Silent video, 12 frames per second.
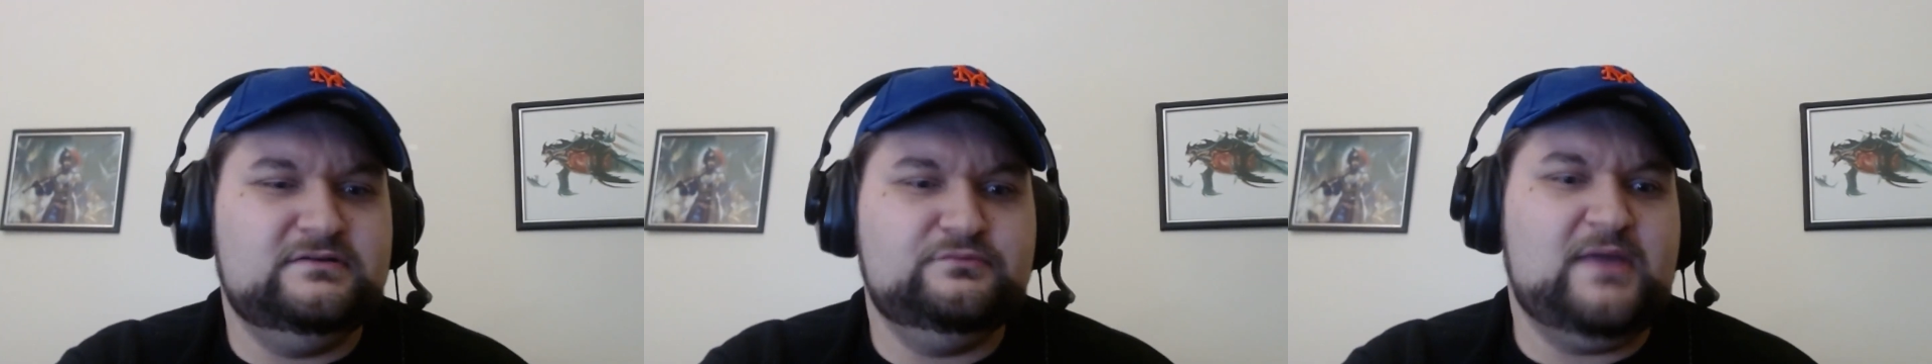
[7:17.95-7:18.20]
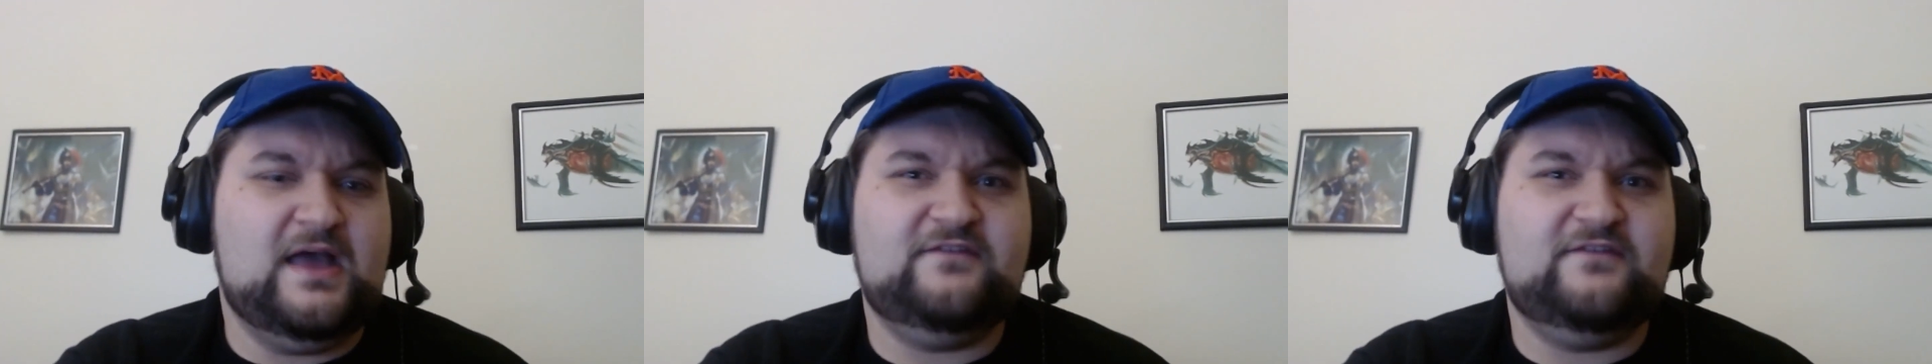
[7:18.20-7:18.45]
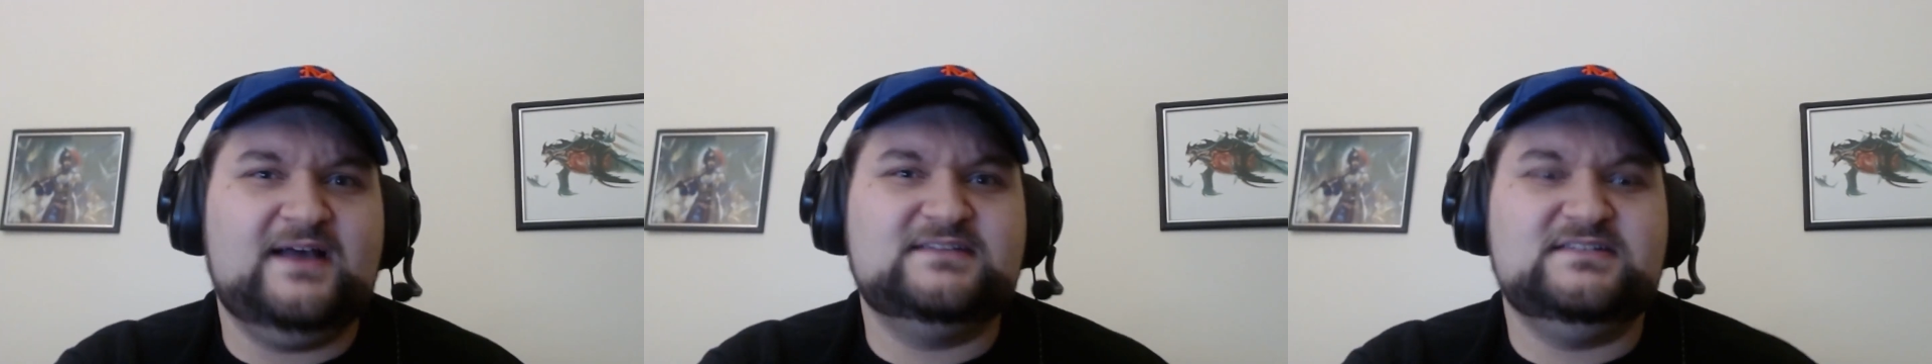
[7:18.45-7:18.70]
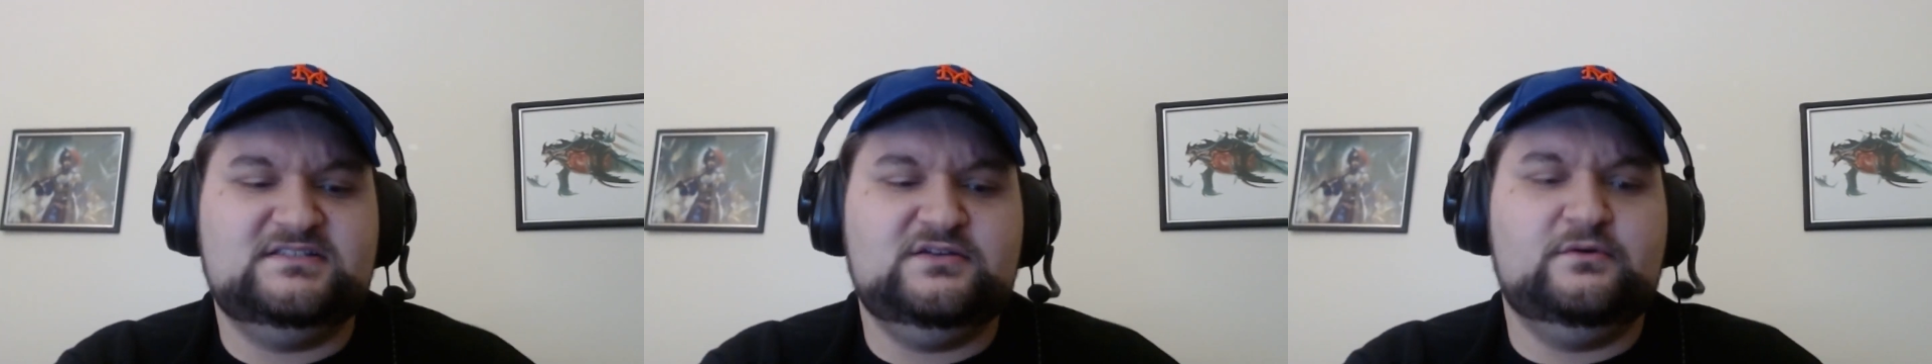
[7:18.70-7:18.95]
we have
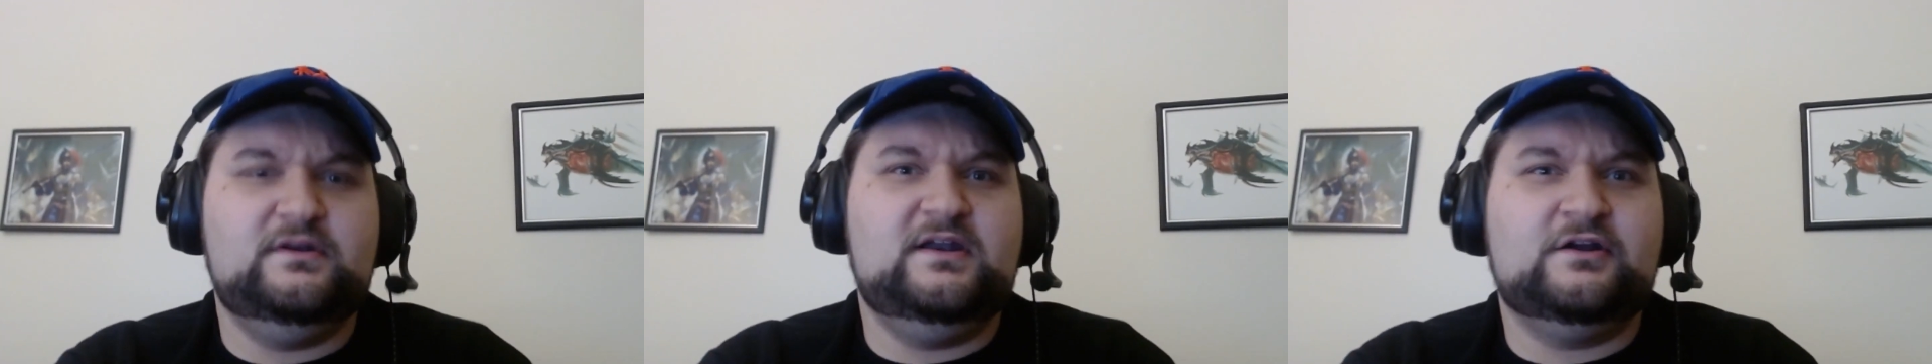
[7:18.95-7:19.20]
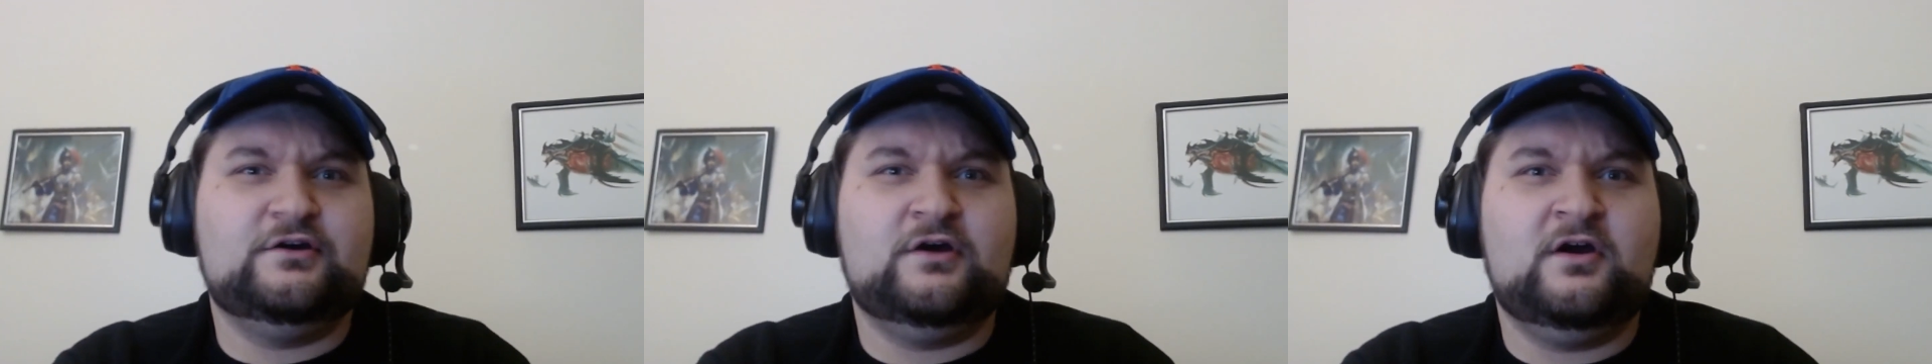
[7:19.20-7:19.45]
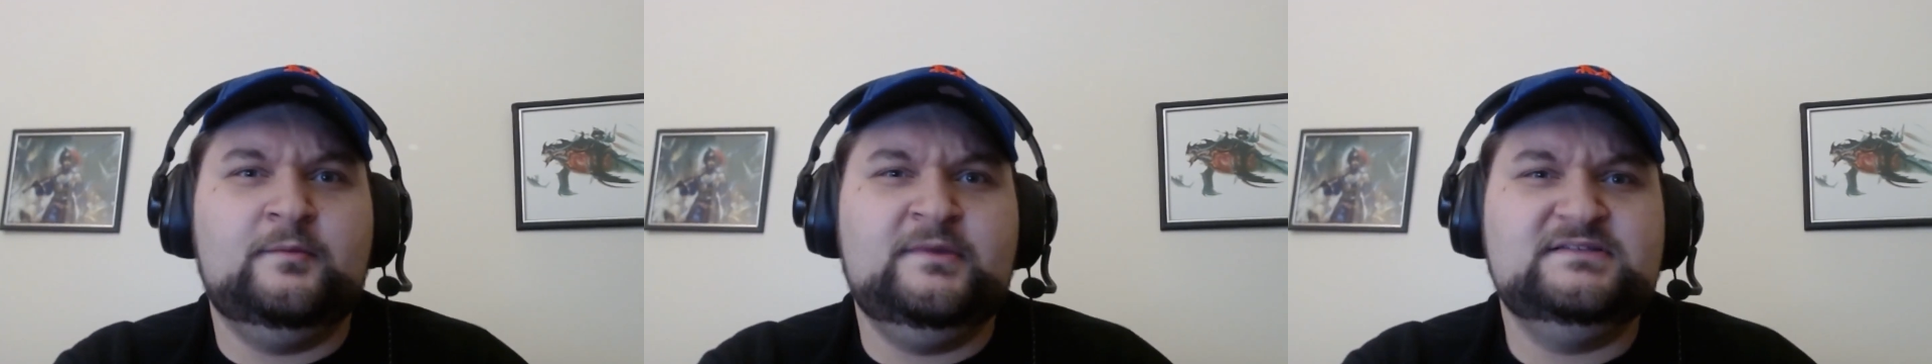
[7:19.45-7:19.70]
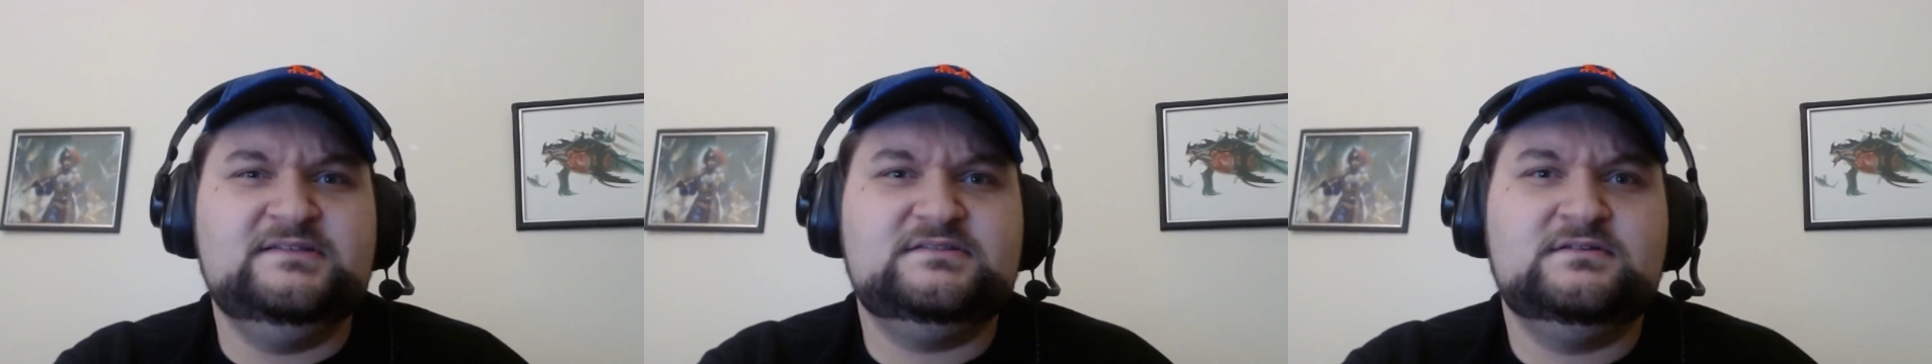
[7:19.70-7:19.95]
access to it in our
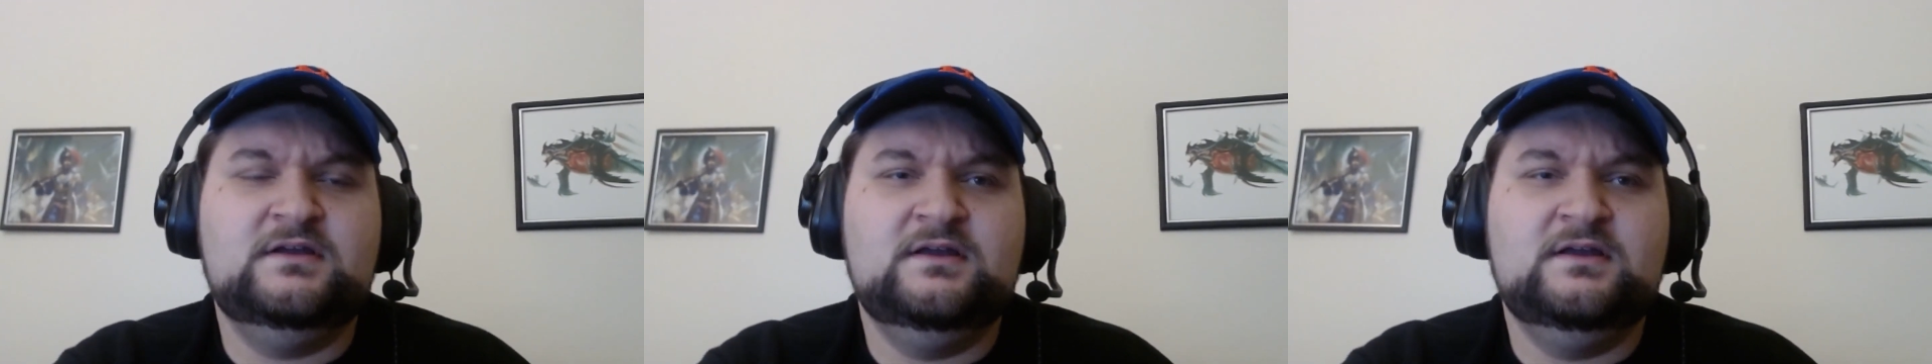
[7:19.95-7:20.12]
armies.